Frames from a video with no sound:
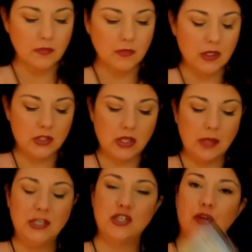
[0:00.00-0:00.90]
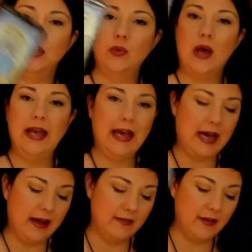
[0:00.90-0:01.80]
So let me show you. I
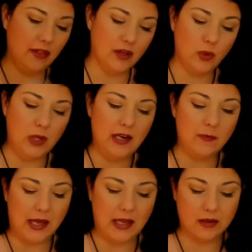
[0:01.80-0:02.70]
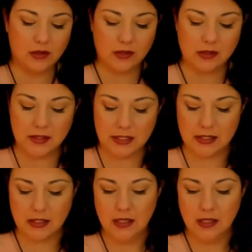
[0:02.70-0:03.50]
have the Queen of Pentacles,